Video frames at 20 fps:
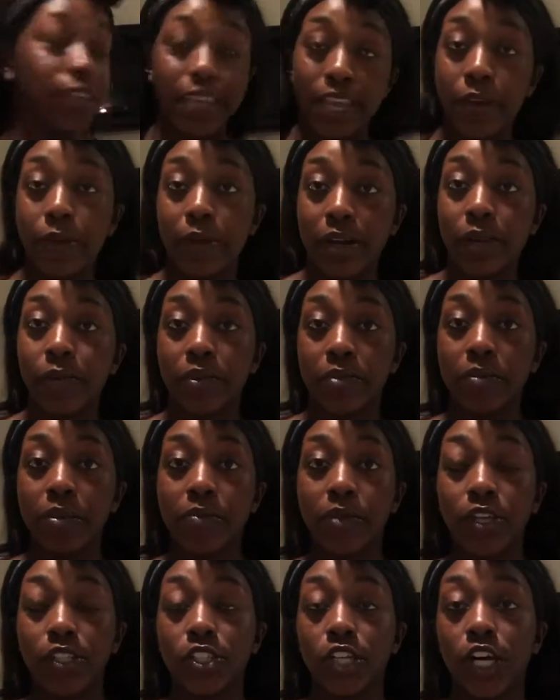get ready with me
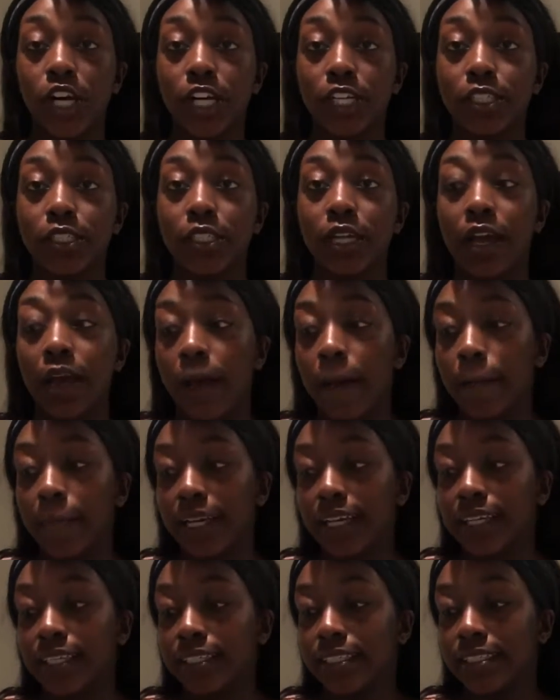montage
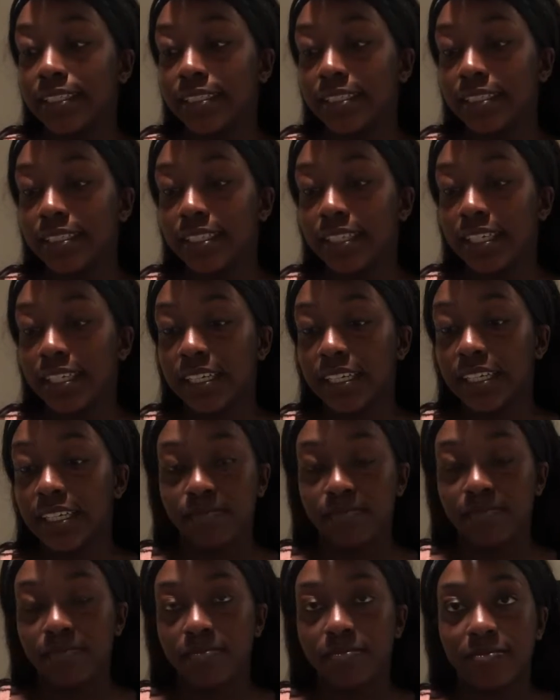because
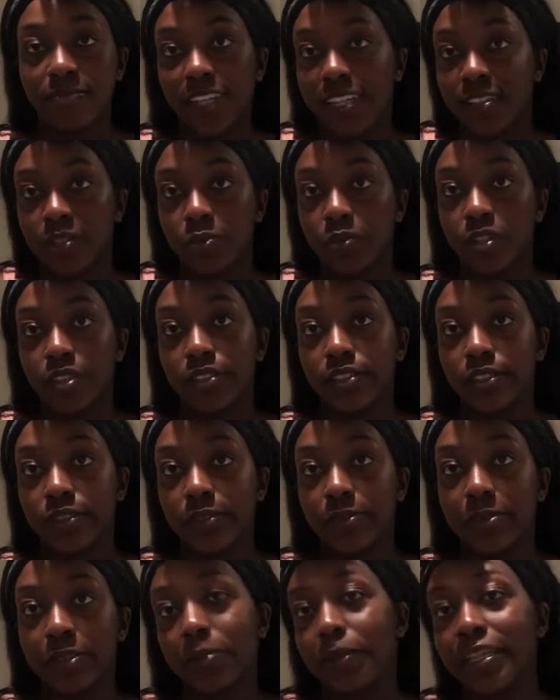I just wanted to.
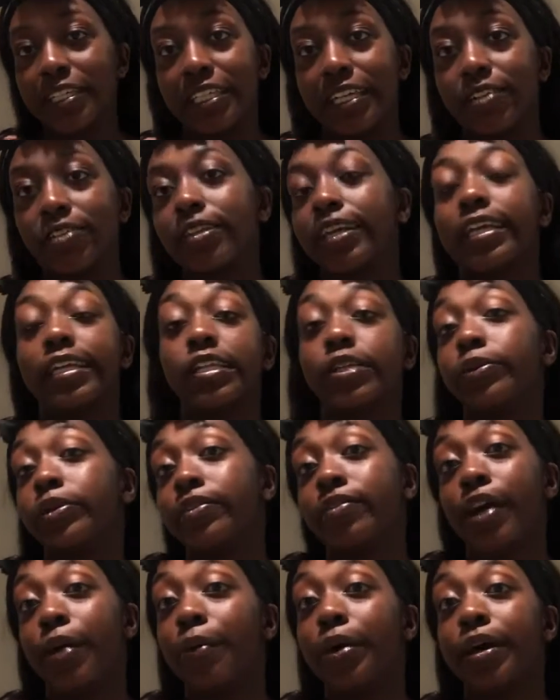It's my channel. I can do
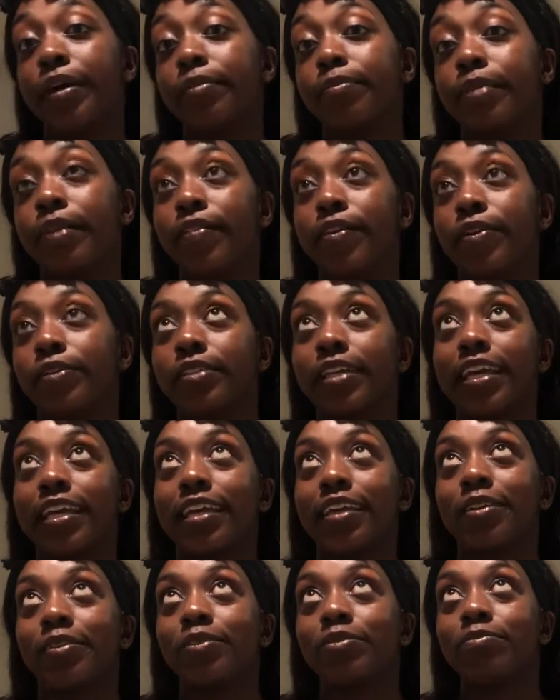whatever I want. If you don't like
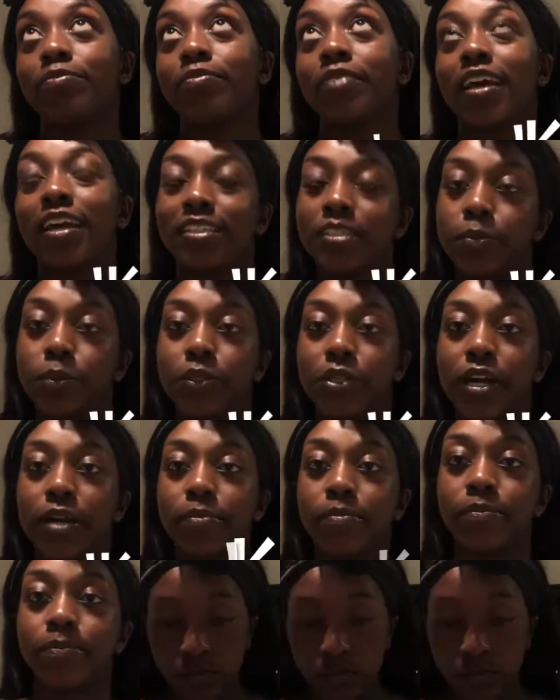it, I subscribe.